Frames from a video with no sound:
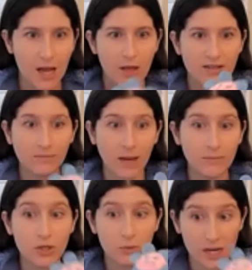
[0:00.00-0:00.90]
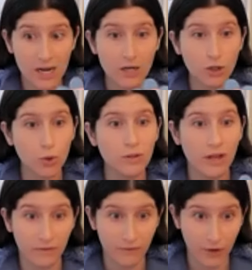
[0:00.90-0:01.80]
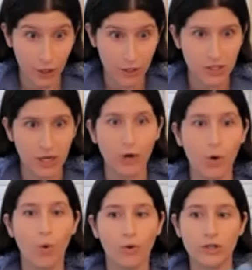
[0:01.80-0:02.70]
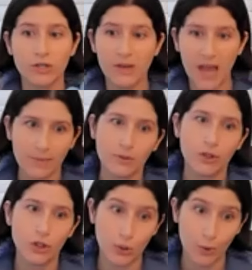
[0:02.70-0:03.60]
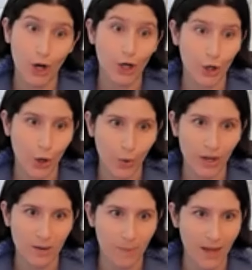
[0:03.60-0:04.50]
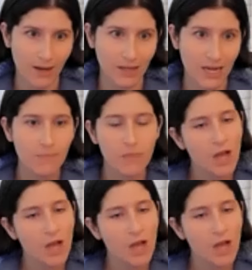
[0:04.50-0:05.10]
Sometimes you need a tool at first in order to be able to do it on your own independently.